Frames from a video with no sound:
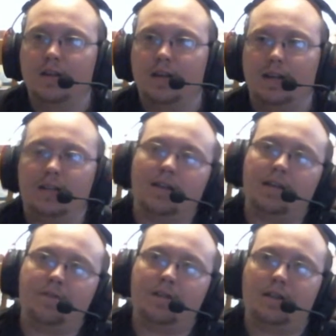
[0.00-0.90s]
and
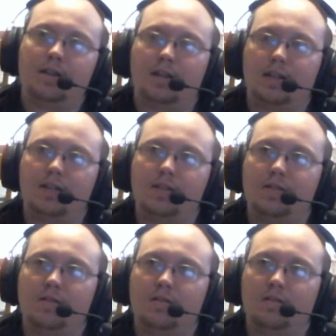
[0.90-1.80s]
even then it
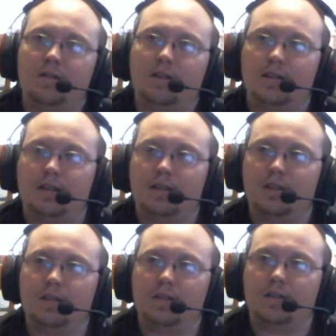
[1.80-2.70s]
is,
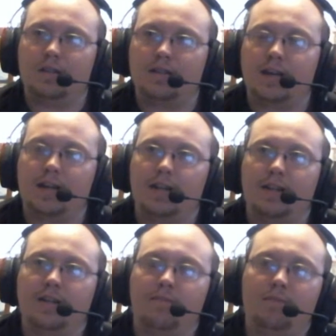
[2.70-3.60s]
it's kind of
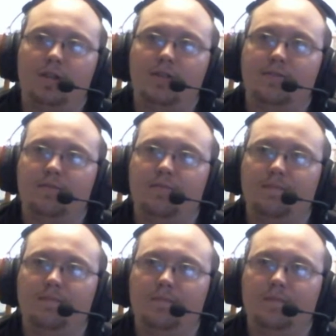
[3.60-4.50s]
like a muscle.
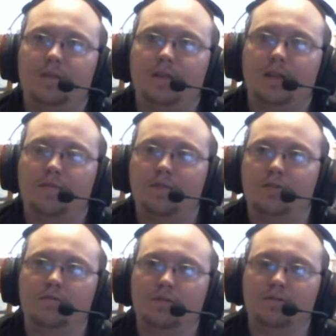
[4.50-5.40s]
If you
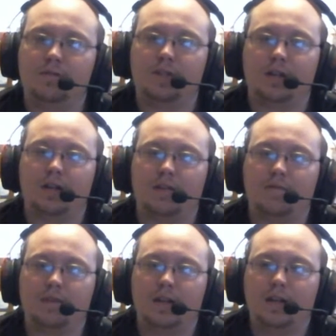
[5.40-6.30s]
don't use it
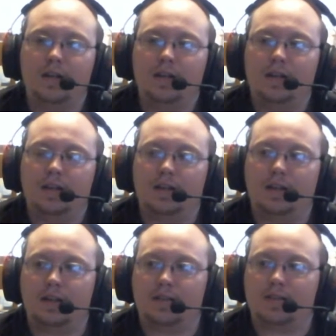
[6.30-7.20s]
enough,
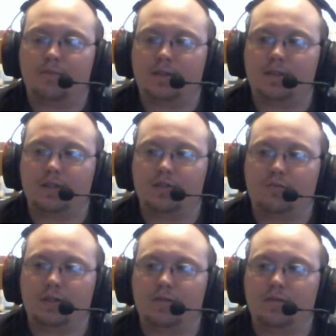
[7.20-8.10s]
it tends to
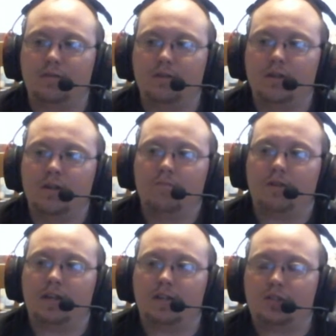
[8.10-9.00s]
dwindle.
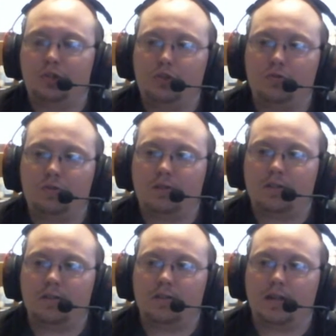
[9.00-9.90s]
But as you use
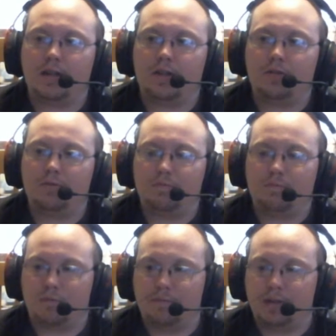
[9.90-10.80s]
it, and you
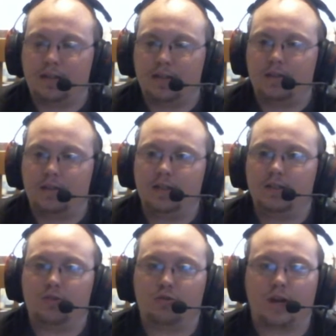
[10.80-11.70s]

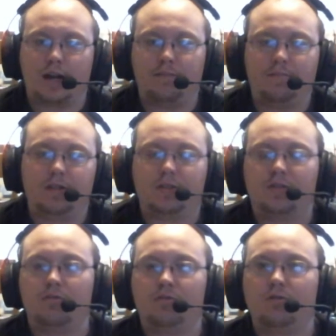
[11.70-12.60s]
repeatedly try to be
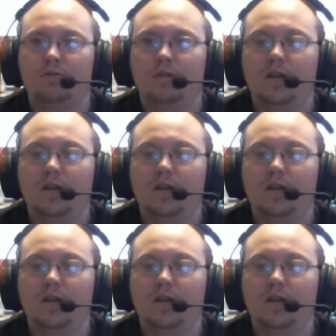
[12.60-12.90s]
social,